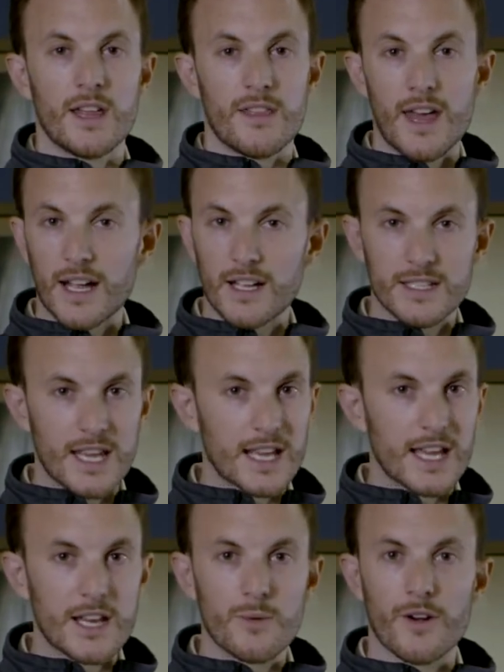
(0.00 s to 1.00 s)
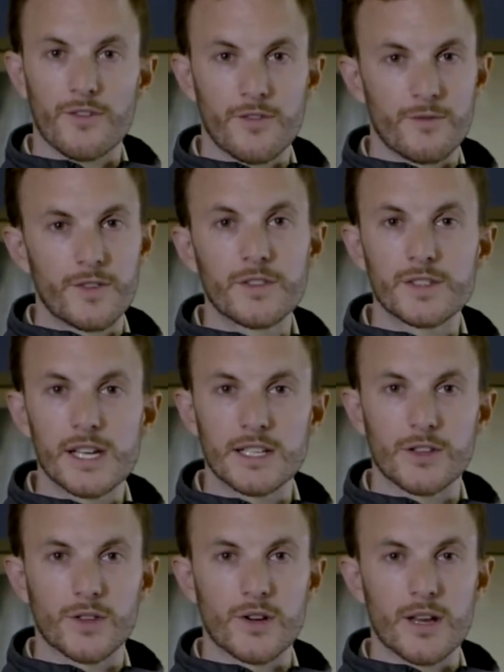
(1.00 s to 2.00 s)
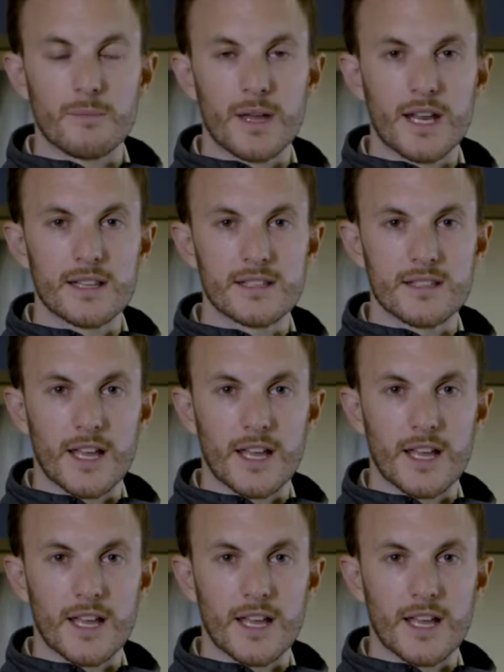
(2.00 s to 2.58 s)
That could take anywhere from 15 to 30 minutes.